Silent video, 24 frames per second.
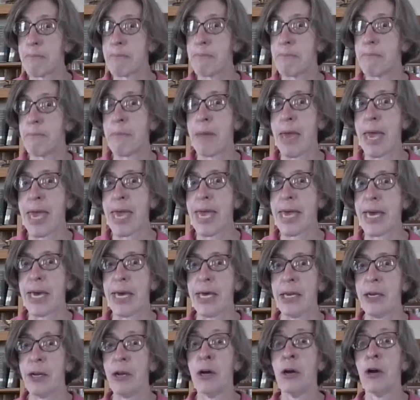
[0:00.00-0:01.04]

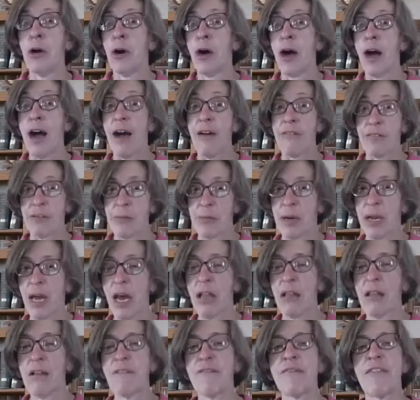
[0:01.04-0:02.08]
man of the
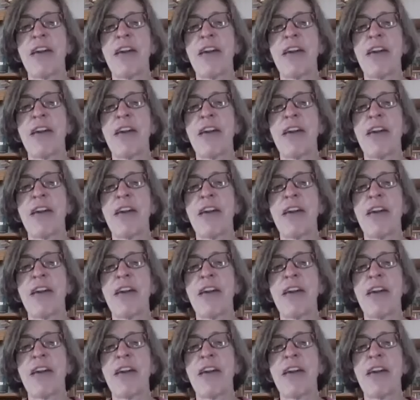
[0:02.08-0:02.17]
McCullough